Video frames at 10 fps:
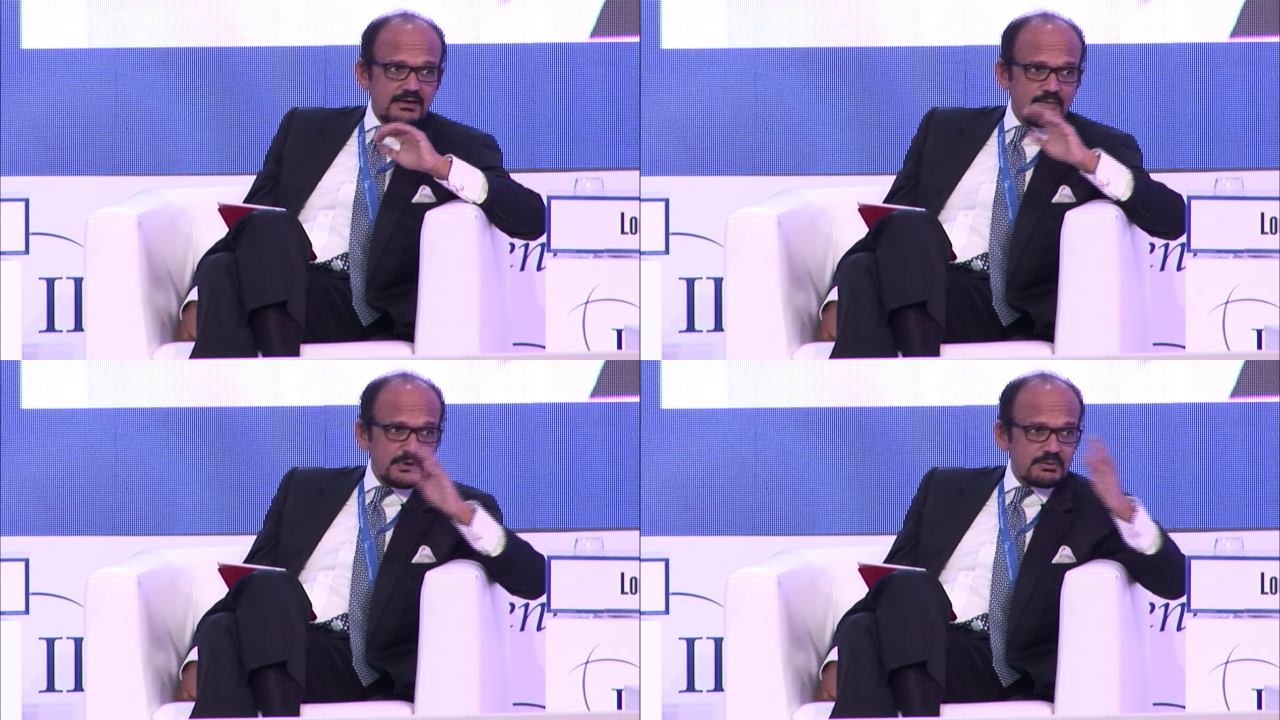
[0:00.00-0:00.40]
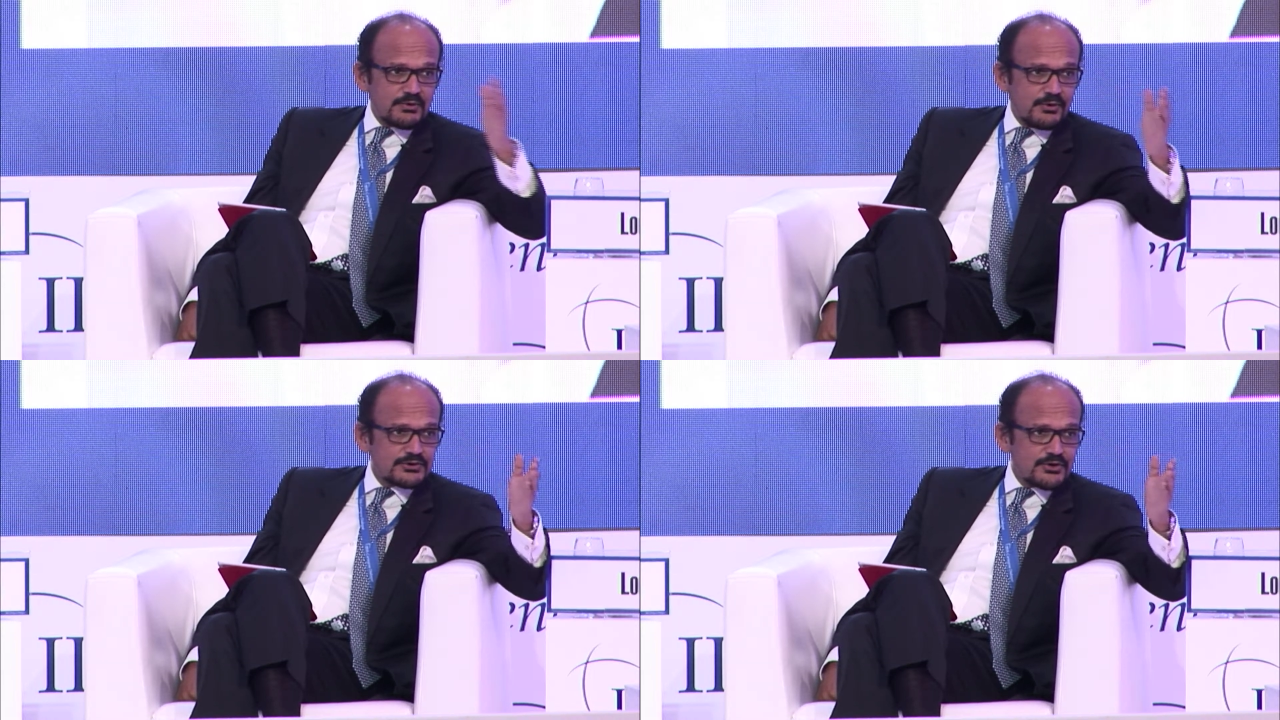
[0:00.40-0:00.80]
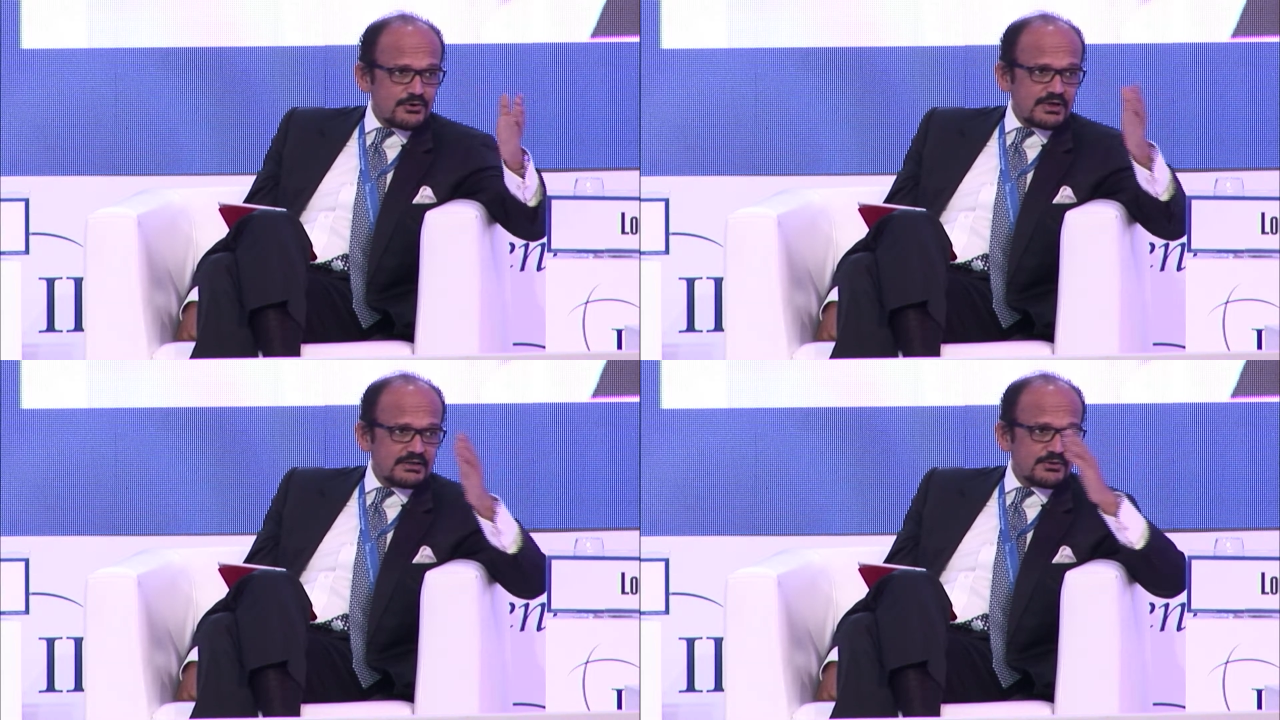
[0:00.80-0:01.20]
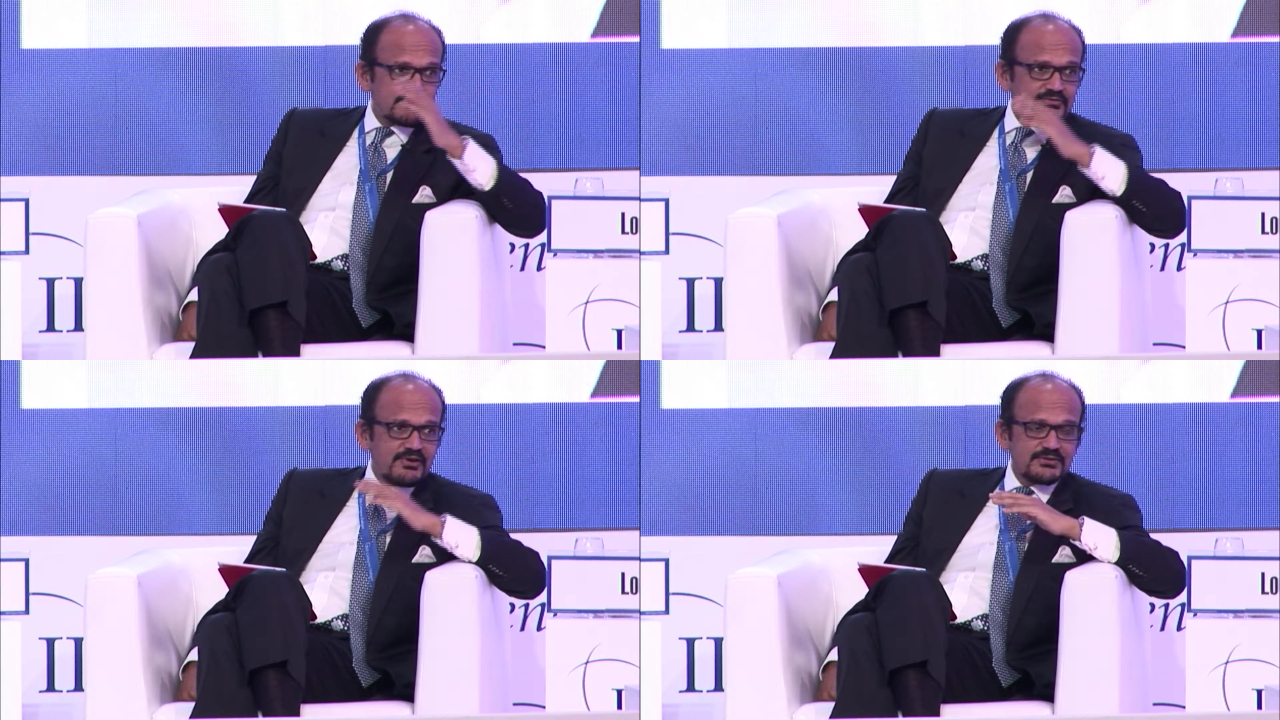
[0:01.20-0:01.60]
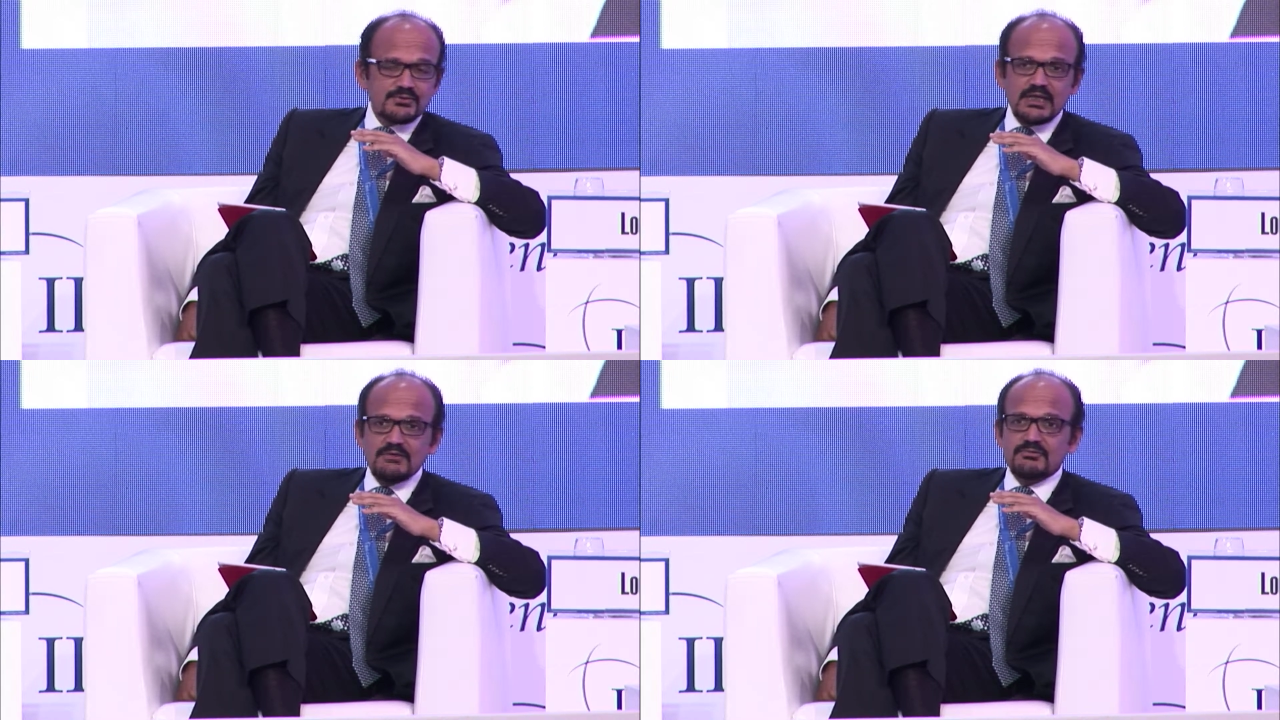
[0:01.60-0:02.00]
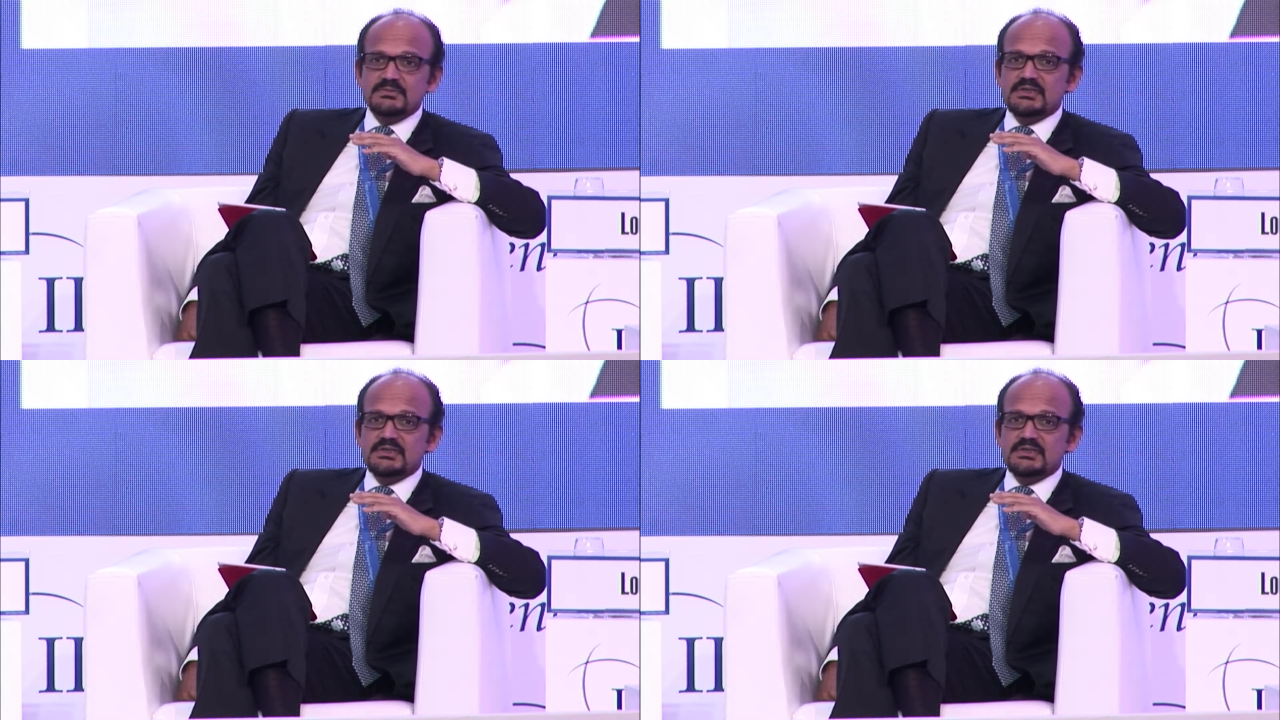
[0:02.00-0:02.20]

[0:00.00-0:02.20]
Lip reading: We were all joking, those of us who came from